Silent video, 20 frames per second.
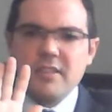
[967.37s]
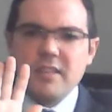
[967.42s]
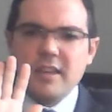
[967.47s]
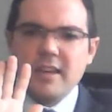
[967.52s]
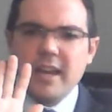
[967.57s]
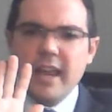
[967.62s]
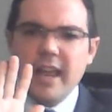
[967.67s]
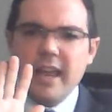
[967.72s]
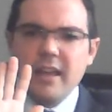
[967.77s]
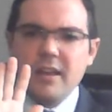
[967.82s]

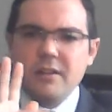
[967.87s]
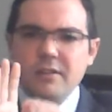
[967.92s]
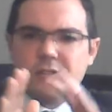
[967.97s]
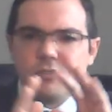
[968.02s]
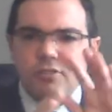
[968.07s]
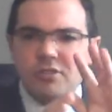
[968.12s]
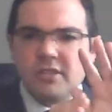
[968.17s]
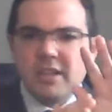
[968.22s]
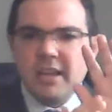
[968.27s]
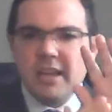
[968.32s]
the
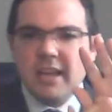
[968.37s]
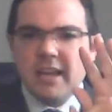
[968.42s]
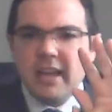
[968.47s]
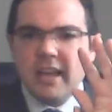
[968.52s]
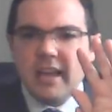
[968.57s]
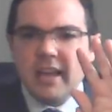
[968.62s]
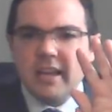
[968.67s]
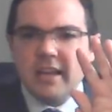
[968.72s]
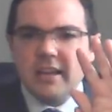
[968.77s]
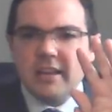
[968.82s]
nails
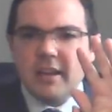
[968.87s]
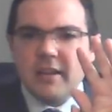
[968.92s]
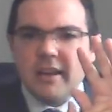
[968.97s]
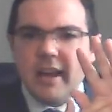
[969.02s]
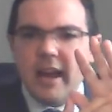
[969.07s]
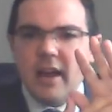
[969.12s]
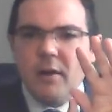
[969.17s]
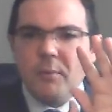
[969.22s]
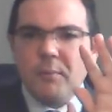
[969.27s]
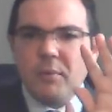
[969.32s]
in the
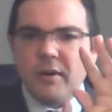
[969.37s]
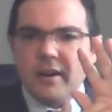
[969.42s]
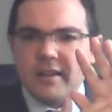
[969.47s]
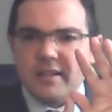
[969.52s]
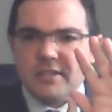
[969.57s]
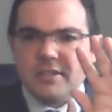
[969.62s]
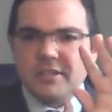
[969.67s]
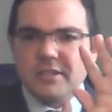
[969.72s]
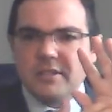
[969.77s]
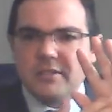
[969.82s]
nail
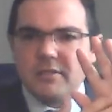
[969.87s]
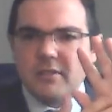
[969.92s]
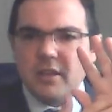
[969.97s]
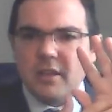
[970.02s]
prints,